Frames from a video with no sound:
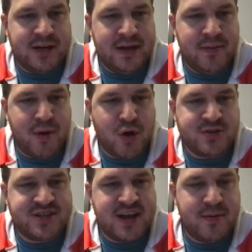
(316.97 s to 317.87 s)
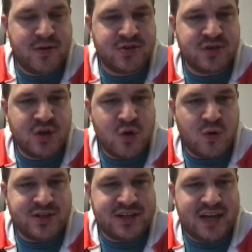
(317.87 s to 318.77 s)
Deebo Samuels
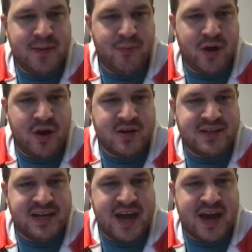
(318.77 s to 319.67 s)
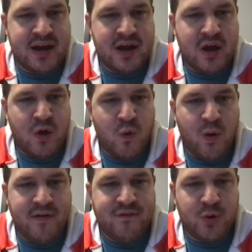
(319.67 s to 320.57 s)
was a key player. He had
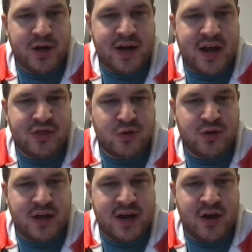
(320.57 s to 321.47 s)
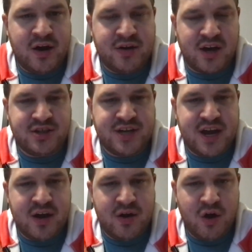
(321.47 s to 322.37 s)
149 through the air and a
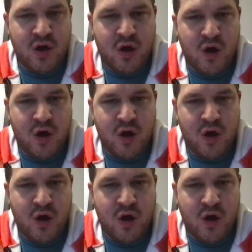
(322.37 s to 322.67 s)
touchdown.